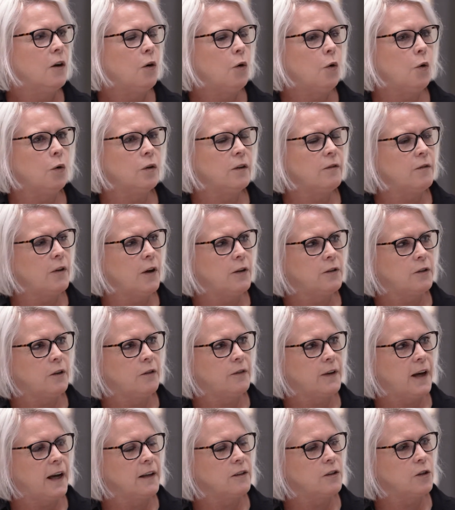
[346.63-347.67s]
all of those
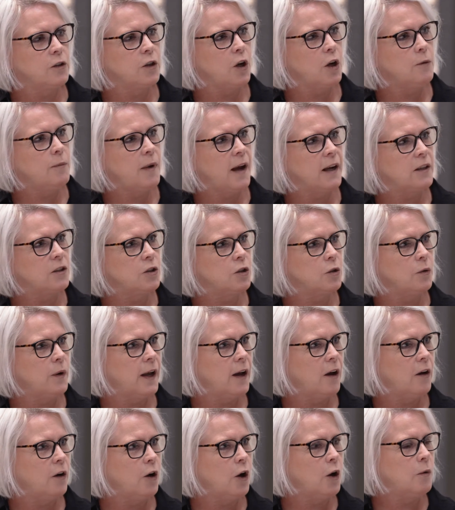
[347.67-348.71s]
offcuts go back to
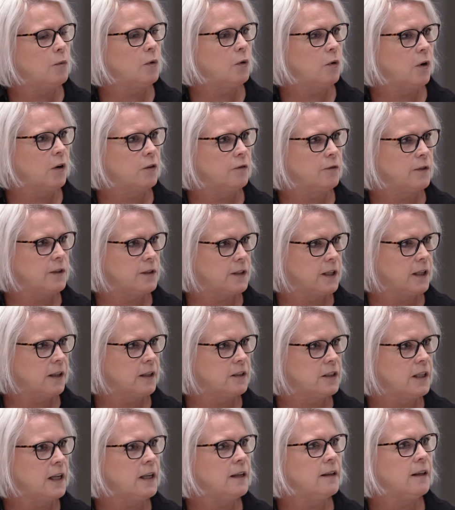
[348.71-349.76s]
our Oberon
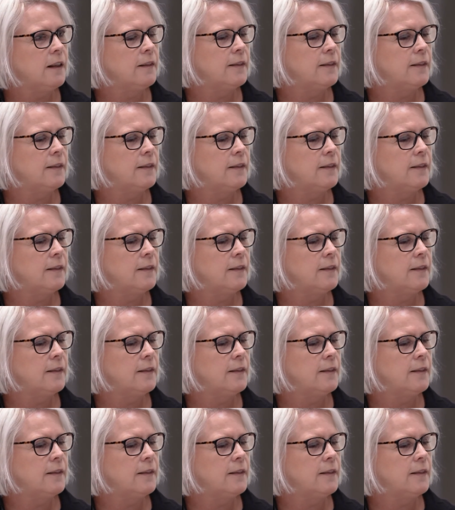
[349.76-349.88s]
facility.